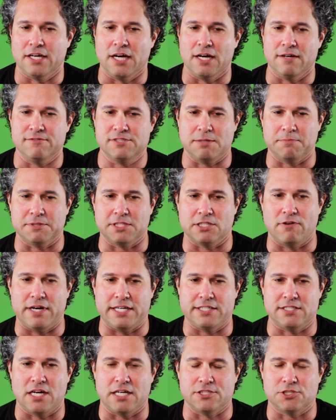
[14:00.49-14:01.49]
of some of the
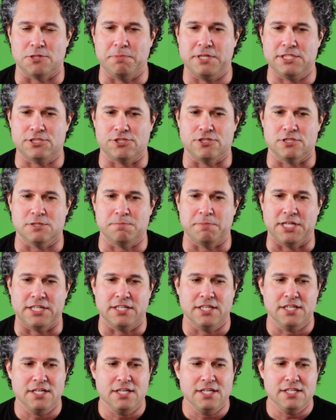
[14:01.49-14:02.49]
great Dodger pitchers.
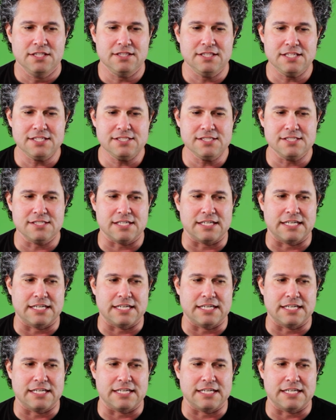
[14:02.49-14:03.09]
But this is a